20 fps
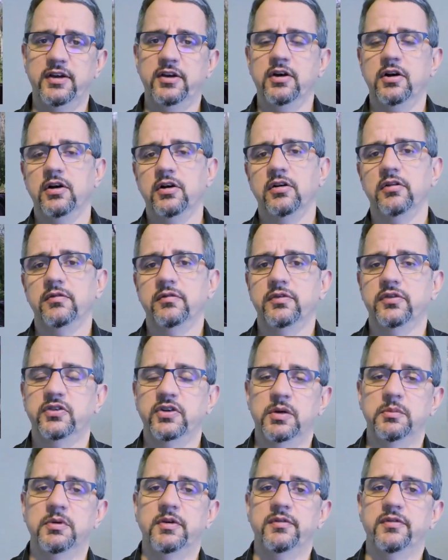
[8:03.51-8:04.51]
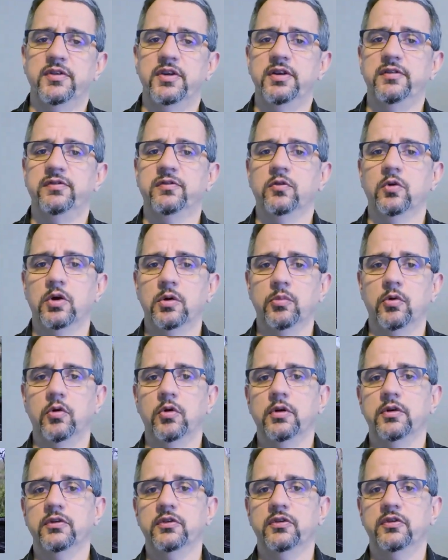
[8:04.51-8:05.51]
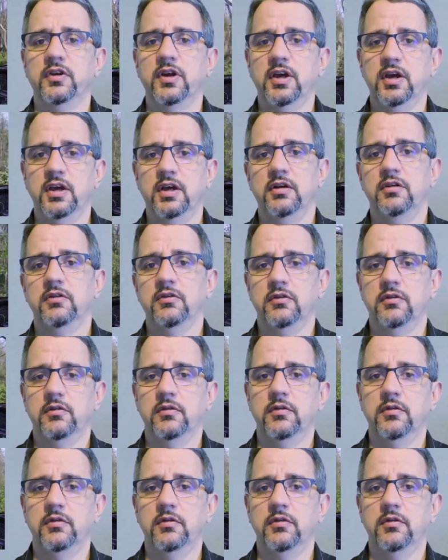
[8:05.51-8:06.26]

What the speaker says: of some of the floorboards and